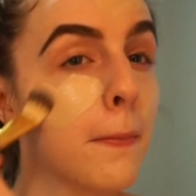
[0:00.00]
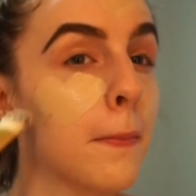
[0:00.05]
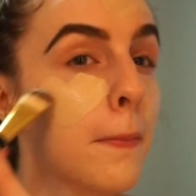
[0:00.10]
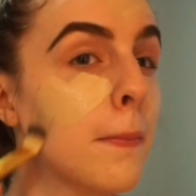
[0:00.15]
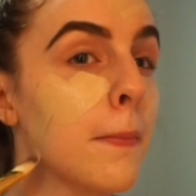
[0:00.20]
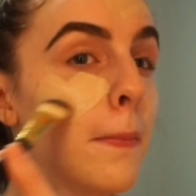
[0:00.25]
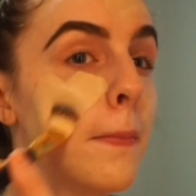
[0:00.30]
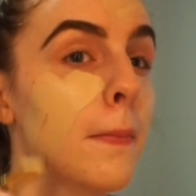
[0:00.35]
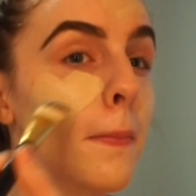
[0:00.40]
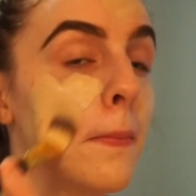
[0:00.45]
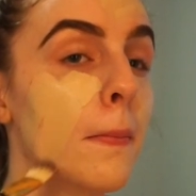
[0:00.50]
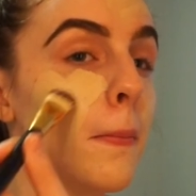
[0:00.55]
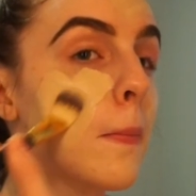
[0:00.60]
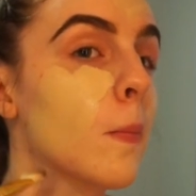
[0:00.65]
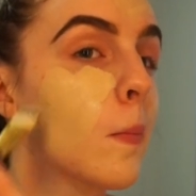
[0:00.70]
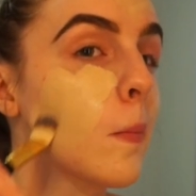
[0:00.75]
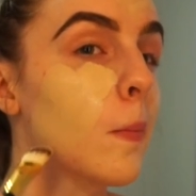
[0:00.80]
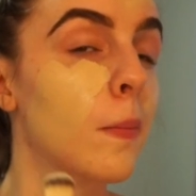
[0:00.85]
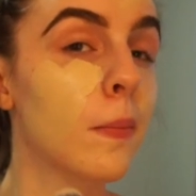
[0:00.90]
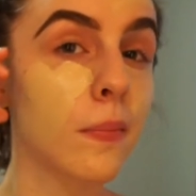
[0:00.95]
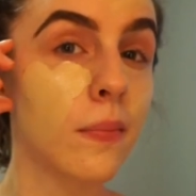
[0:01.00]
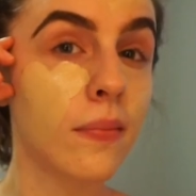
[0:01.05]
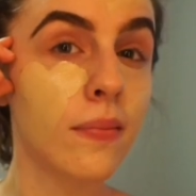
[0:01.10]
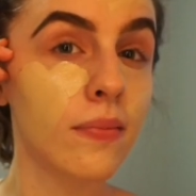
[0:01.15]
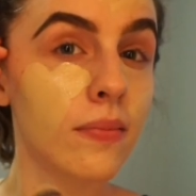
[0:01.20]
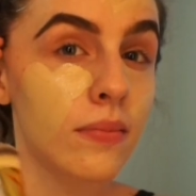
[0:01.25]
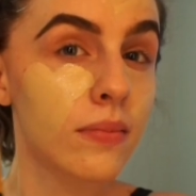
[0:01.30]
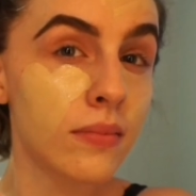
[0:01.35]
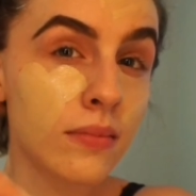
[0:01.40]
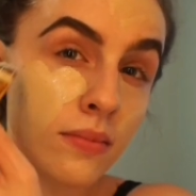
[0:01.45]
It's not
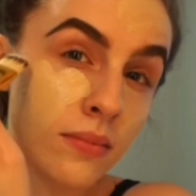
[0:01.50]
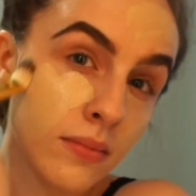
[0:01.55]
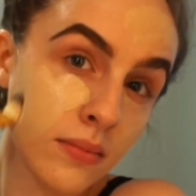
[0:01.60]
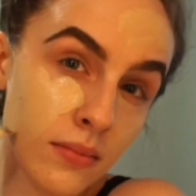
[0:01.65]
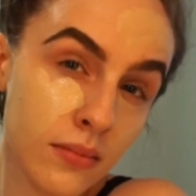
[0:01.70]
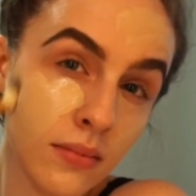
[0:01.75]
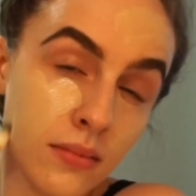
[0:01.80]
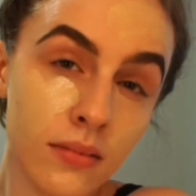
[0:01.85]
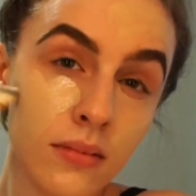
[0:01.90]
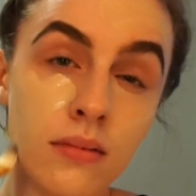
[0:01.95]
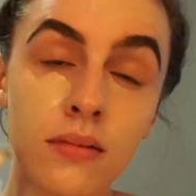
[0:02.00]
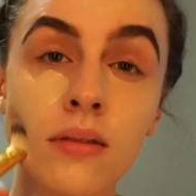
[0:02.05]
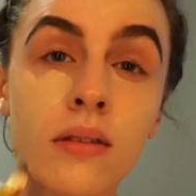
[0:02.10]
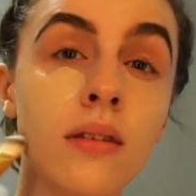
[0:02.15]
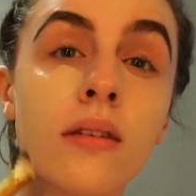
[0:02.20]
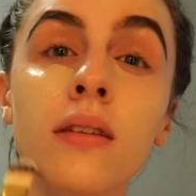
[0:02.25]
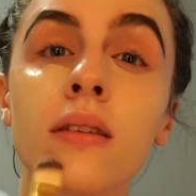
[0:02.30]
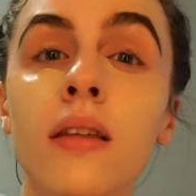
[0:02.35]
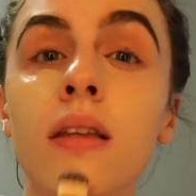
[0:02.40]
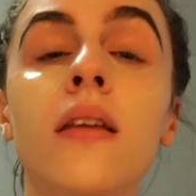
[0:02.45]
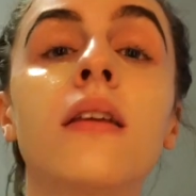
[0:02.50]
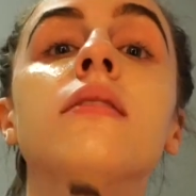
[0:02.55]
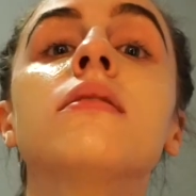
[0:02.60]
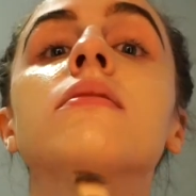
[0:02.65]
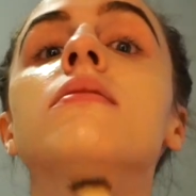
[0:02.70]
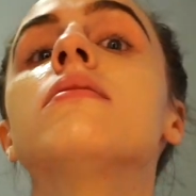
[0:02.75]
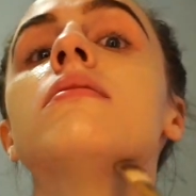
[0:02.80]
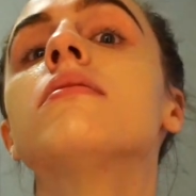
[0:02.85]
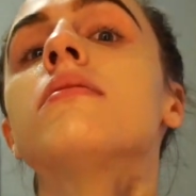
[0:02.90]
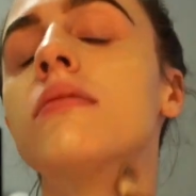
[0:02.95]
completely glowy or
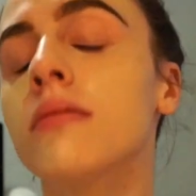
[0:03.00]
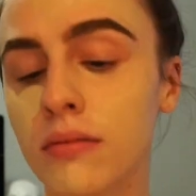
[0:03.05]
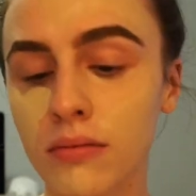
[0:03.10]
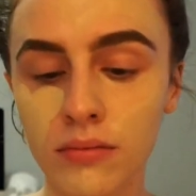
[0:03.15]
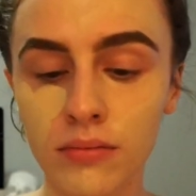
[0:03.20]
dewy.